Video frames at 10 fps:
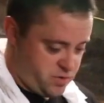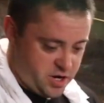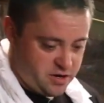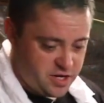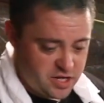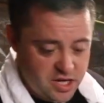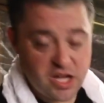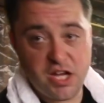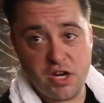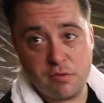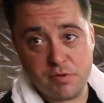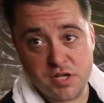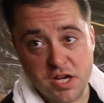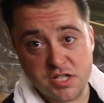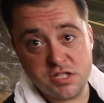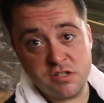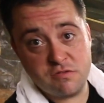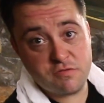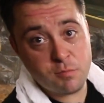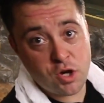wear ear protection
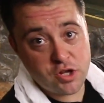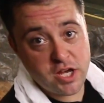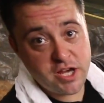from all the